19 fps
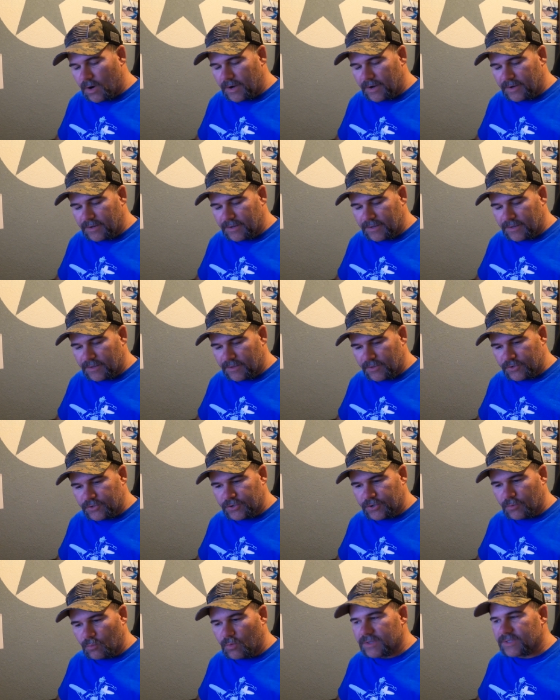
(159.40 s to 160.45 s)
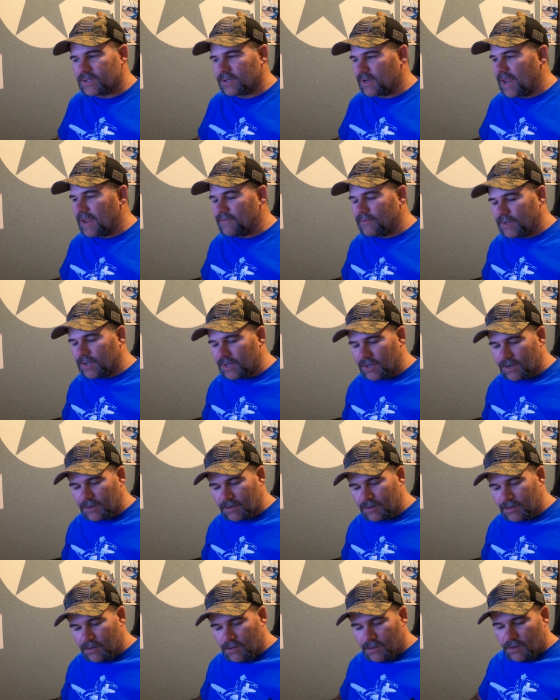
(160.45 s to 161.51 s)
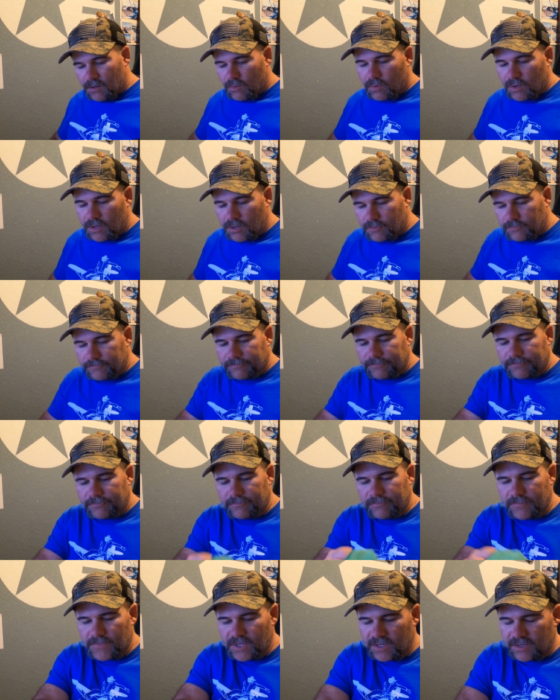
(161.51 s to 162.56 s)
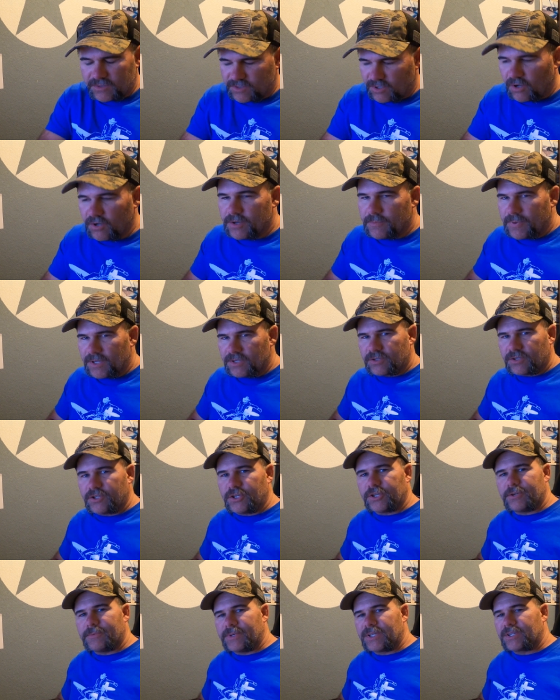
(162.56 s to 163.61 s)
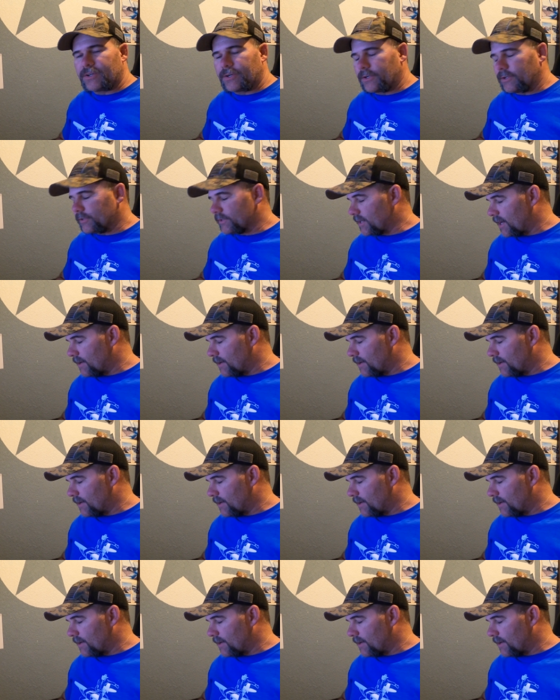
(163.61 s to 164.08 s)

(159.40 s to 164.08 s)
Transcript: why the dirt wasn't caving in. Well, it all depends on your material